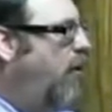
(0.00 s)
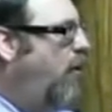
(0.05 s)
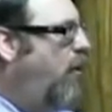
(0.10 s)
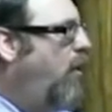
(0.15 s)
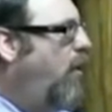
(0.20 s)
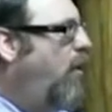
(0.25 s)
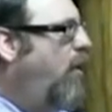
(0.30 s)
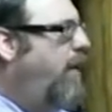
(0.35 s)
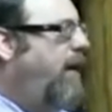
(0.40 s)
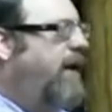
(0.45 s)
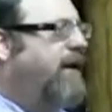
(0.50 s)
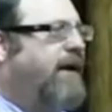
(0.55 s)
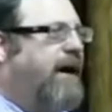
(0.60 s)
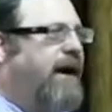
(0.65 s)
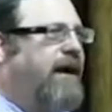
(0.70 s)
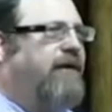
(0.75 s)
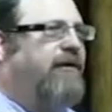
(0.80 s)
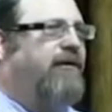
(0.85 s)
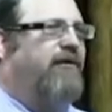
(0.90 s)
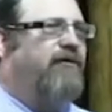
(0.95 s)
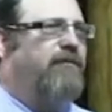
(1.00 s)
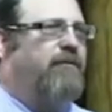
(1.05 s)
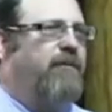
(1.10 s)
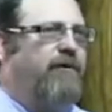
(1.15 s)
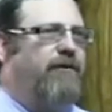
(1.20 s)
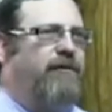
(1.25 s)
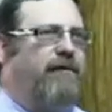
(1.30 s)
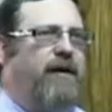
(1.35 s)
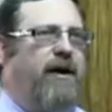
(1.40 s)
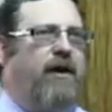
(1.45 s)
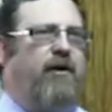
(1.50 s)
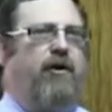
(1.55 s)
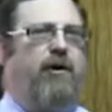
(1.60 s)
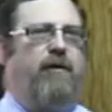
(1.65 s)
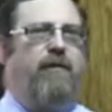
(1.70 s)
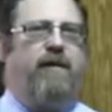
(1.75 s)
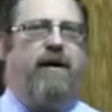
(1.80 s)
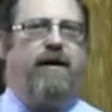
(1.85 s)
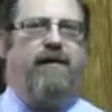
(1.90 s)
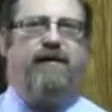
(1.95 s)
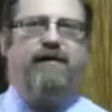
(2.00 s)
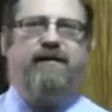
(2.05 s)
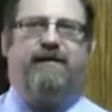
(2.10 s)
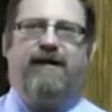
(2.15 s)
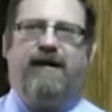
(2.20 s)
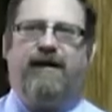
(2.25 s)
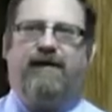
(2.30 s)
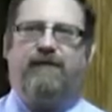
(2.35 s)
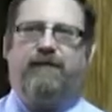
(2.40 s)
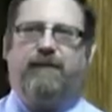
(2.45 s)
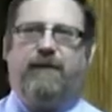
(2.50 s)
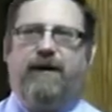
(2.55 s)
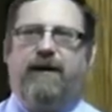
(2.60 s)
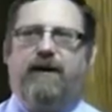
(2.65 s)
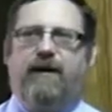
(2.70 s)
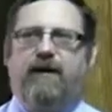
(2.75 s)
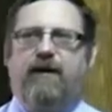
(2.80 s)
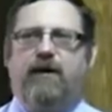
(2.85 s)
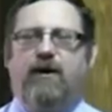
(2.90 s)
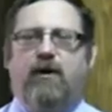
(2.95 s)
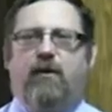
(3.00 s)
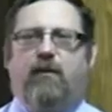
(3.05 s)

or an undisputed error by the taxpayer,